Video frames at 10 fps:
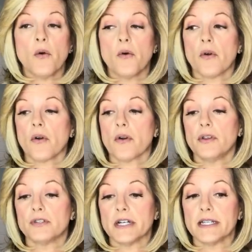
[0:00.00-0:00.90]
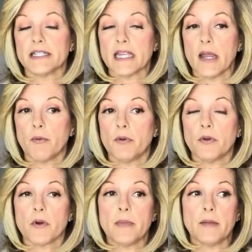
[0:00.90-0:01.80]
or your dining table,
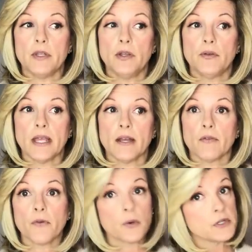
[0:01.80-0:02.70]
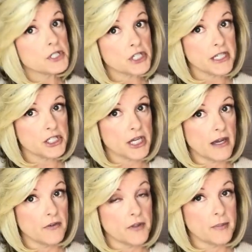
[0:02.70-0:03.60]
or maybe you can't afford to change
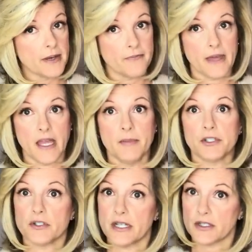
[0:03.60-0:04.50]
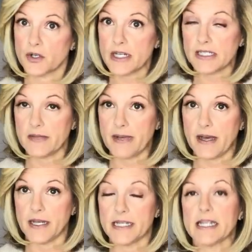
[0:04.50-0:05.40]
out the buffet, but you're not as crazy
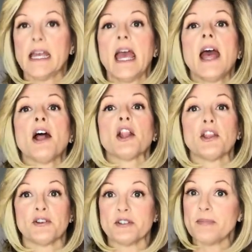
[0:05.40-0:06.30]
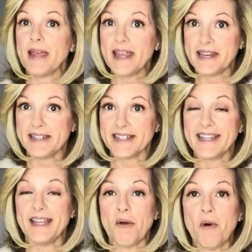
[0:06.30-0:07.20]
about it? Learn to paint.
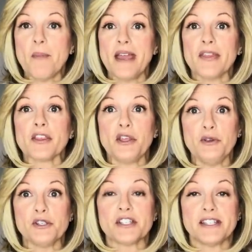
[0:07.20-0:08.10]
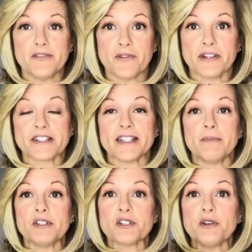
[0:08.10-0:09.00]
It will make the hugest difference. Let
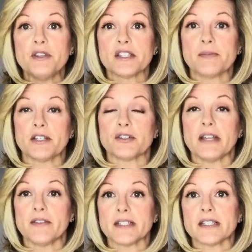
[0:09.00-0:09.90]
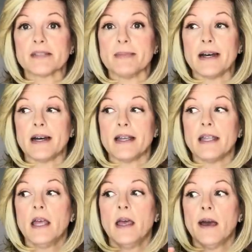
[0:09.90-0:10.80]
me show you this picture. Now, this is
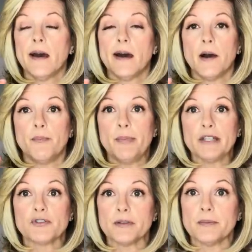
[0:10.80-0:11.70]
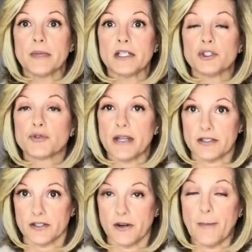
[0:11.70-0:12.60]
my bedroom dresser,